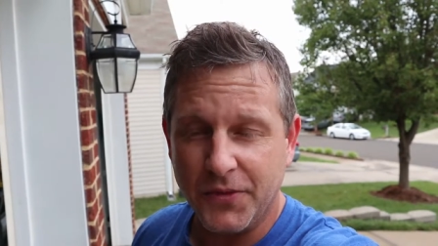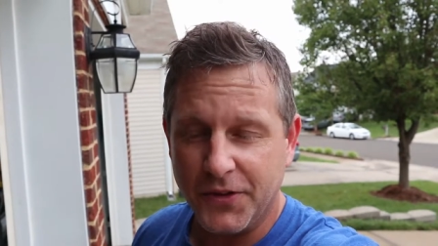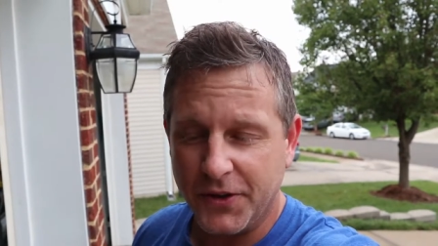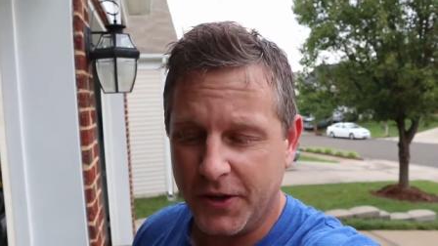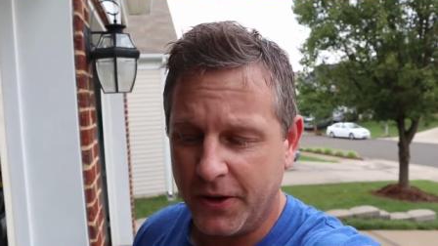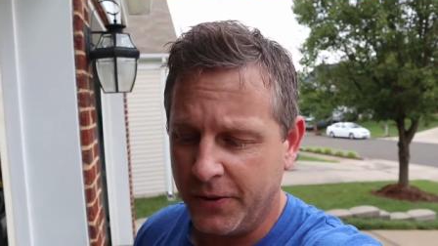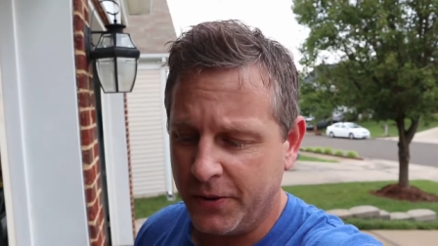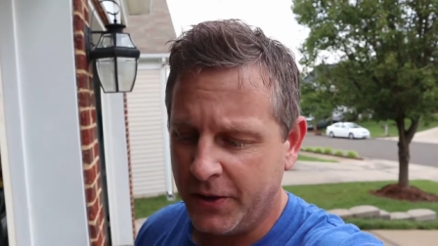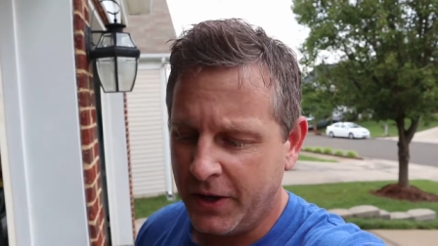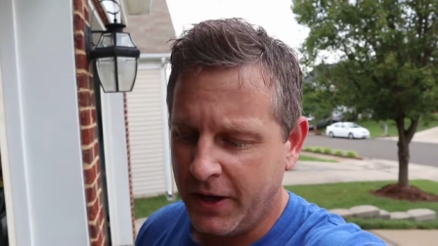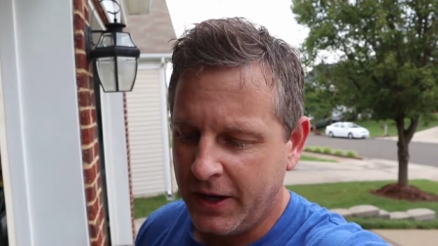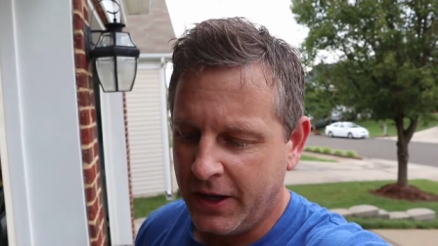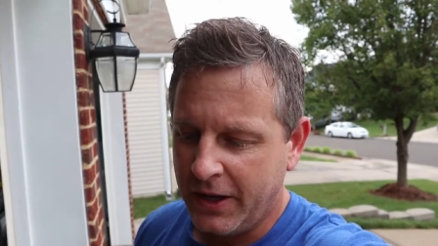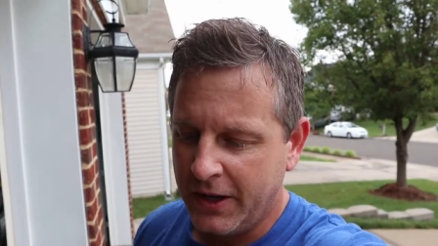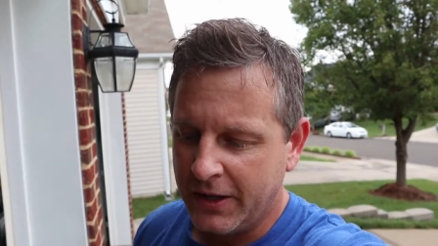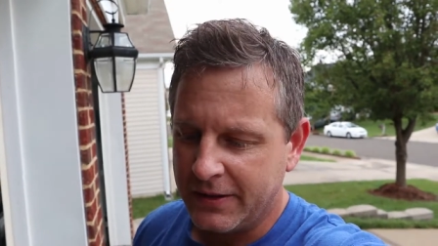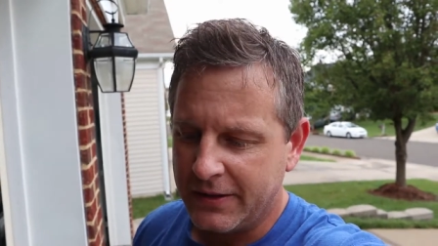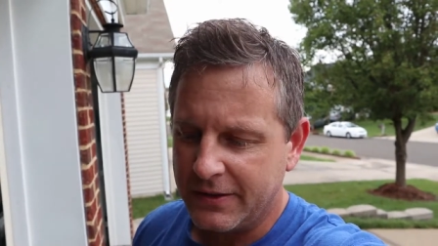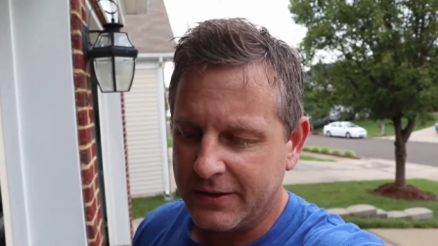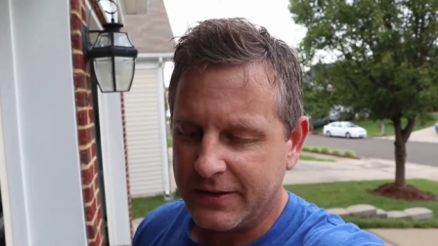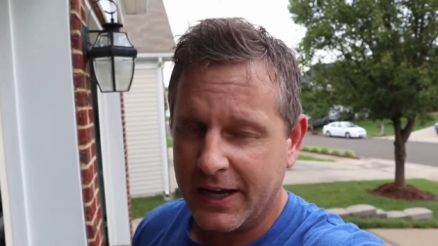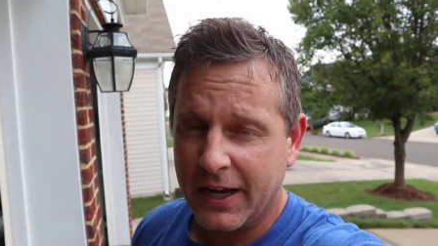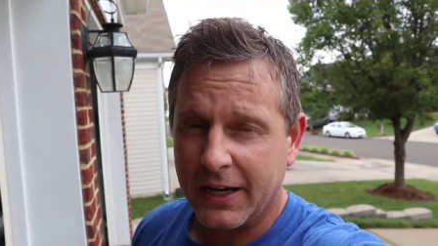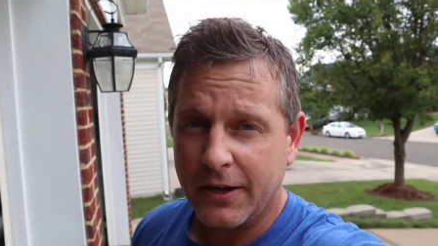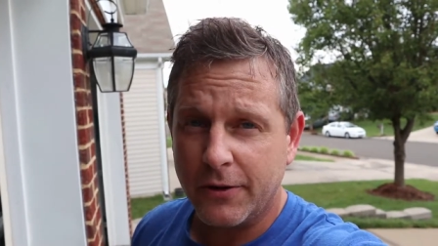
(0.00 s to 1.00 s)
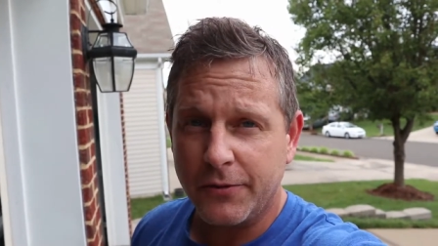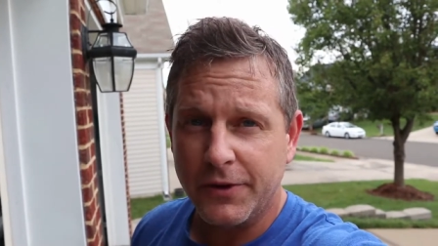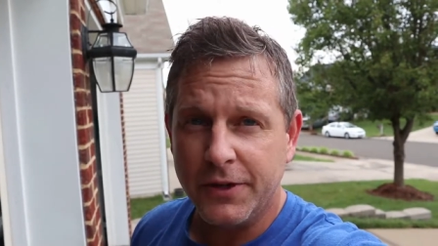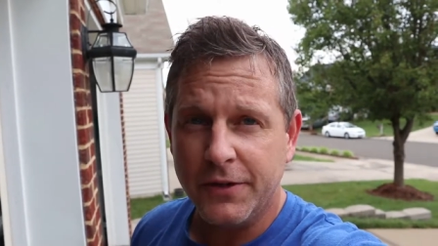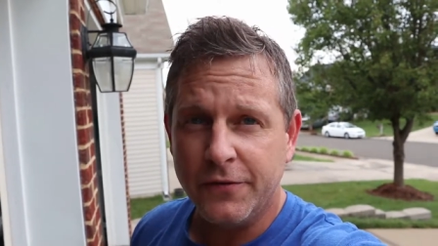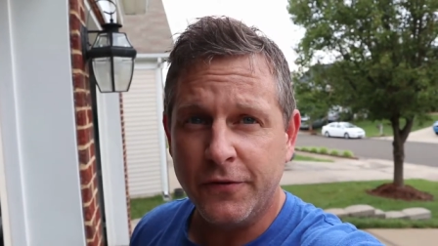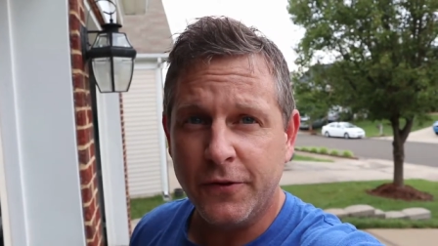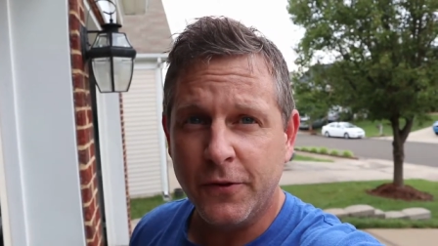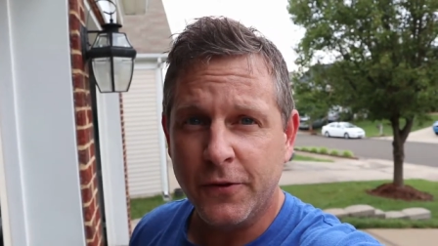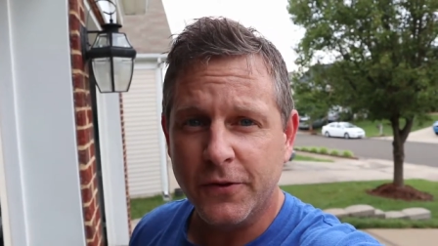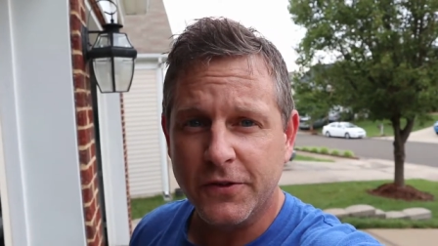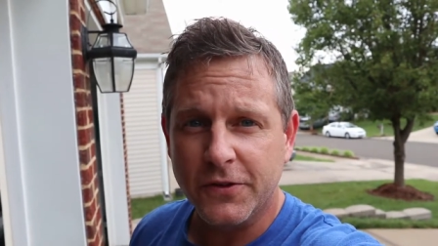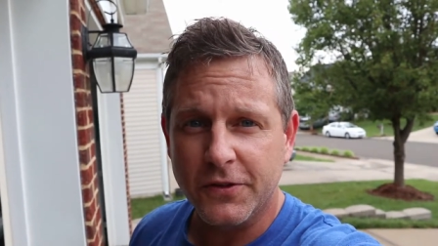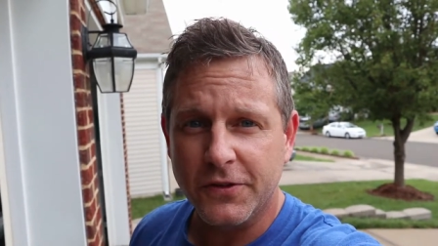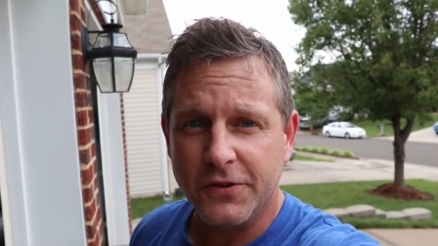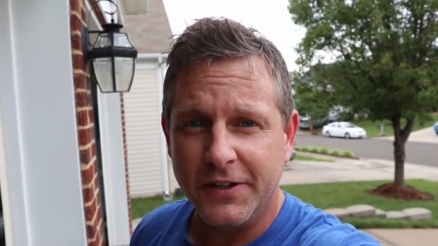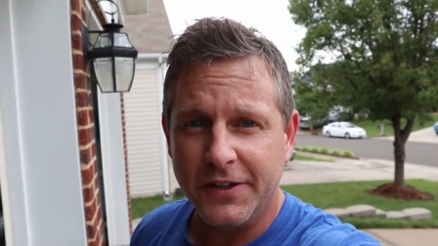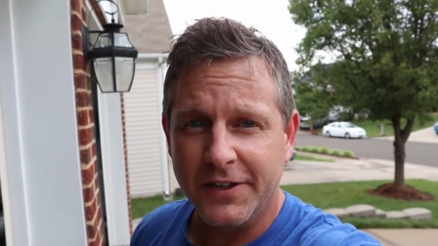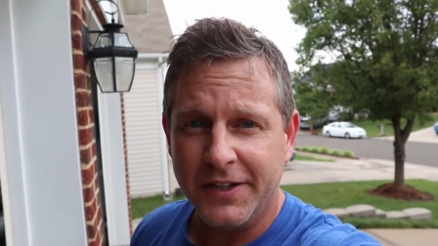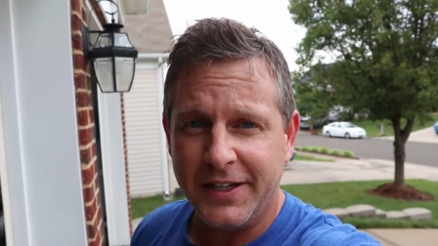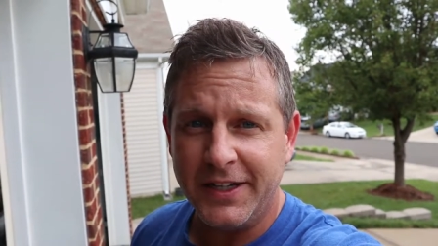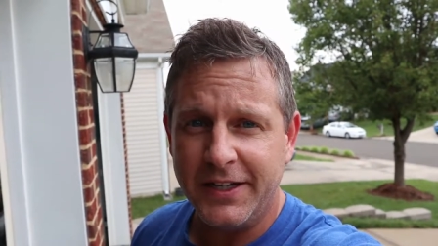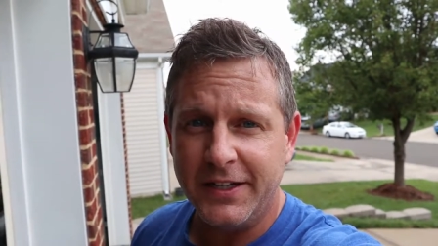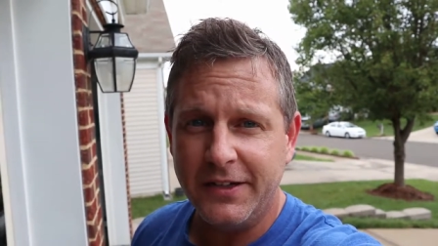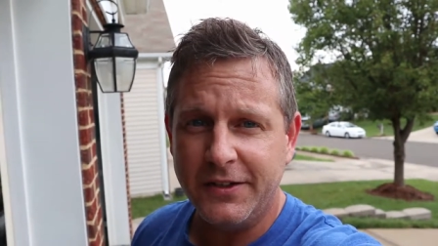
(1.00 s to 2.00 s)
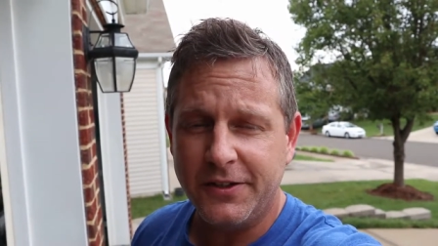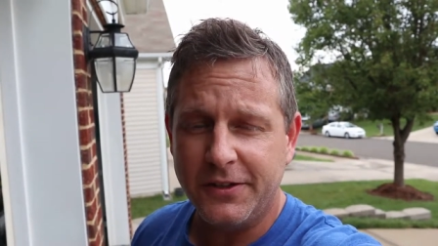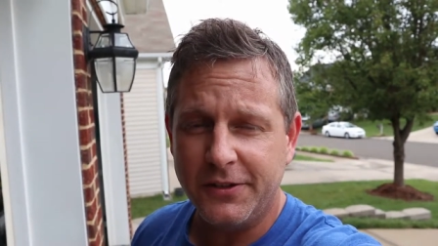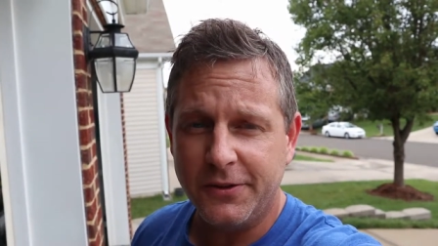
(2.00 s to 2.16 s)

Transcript: So this kind of reinforces the need